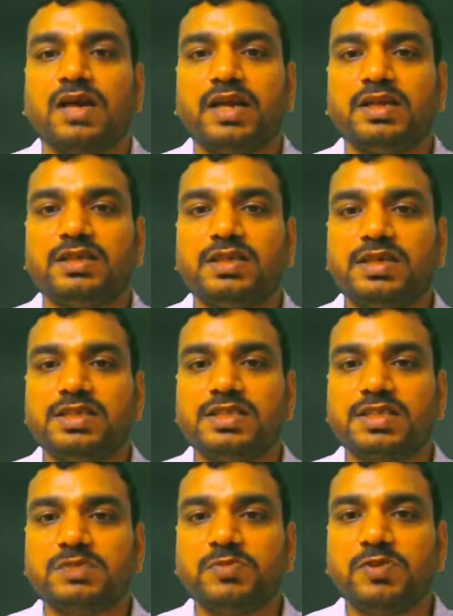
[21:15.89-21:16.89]
and the
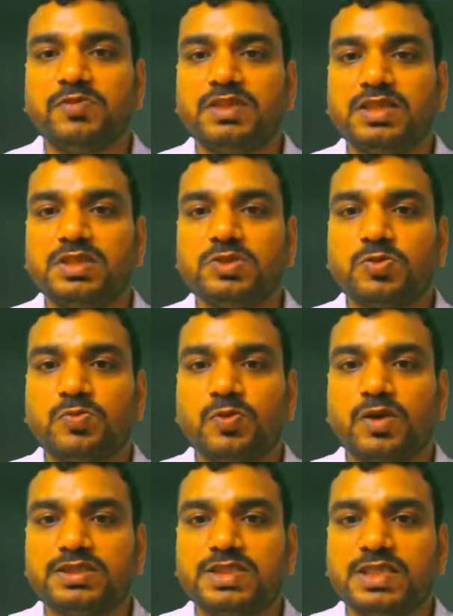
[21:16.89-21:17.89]
distance between these 2
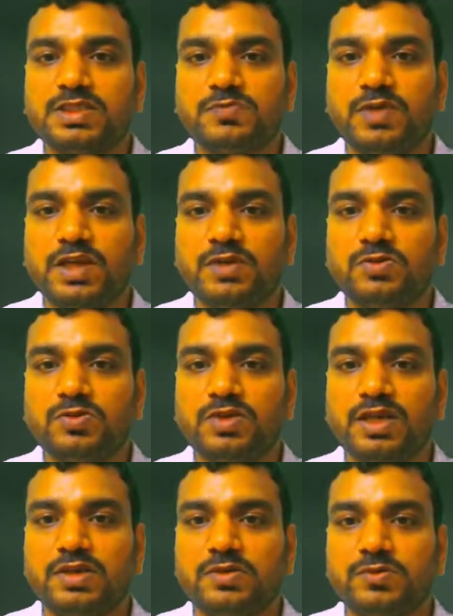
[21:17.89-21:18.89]
points is v2
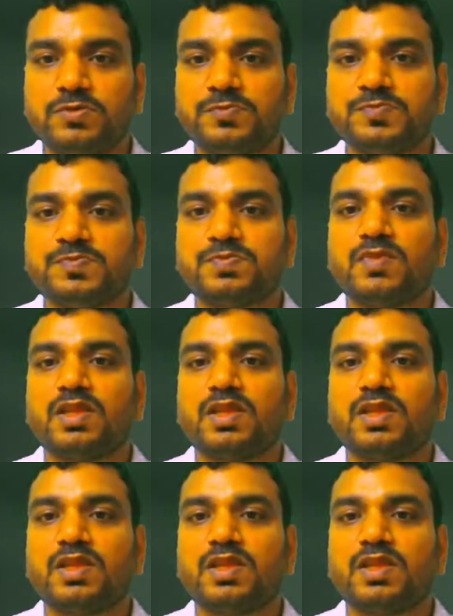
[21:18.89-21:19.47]
t2,